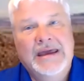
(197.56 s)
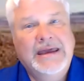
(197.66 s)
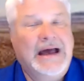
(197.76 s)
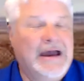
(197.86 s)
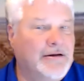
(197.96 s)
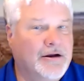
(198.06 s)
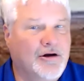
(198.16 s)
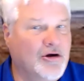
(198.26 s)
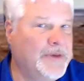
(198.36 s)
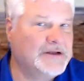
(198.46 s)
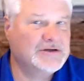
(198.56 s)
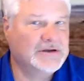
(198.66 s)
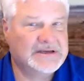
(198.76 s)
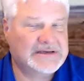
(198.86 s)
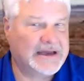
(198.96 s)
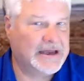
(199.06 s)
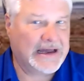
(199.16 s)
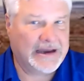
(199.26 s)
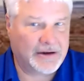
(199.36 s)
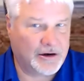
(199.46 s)
he hired a whole bunch of this guy
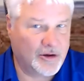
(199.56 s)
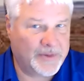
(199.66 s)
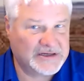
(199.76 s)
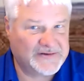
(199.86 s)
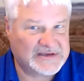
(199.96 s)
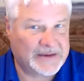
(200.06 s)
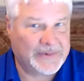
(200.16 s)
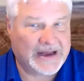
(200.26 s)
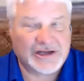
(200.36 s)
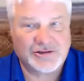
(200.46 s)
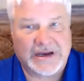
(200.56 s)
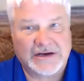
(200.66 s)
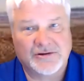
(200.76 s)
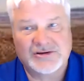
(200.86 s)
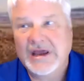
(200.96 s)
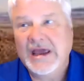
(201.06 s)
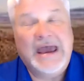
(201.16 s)
hired a whole bunch of subcontractors,